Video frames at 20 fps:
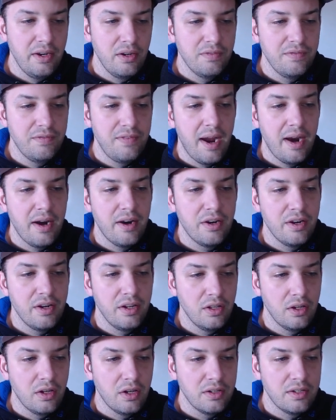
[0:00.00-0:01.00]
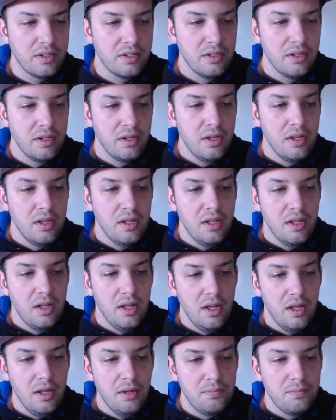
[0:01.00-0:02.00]
It'll fire an alert
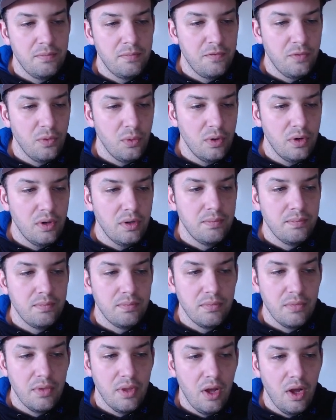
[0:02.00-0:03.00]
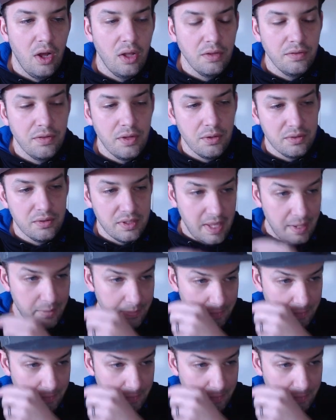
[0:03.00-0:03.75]
uh, for all of those in